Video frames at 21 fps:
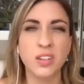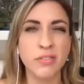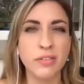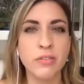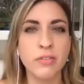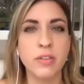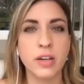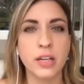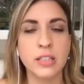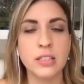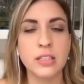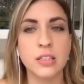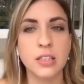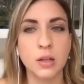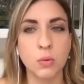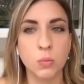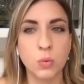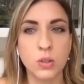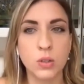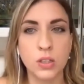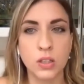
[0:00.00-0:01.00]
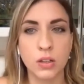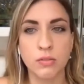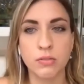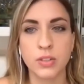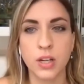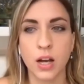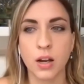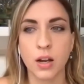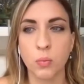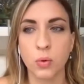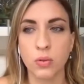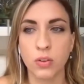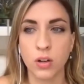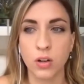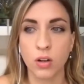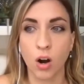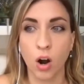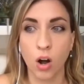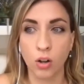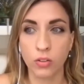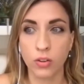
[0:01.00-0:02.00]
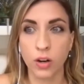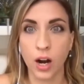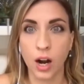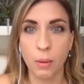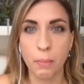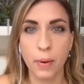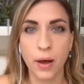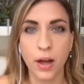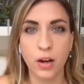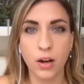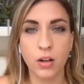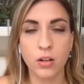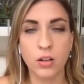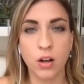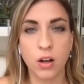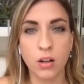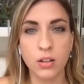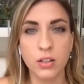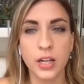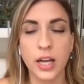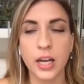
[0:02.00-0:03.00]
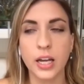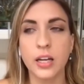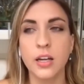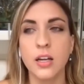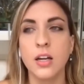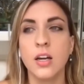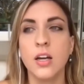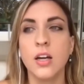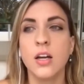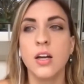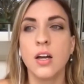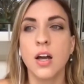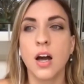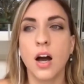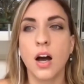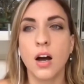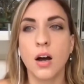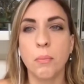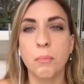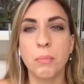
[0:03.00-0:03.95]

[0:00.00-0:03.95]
different things that they wouldn't have done when they're on their iPad all, all day. Uh,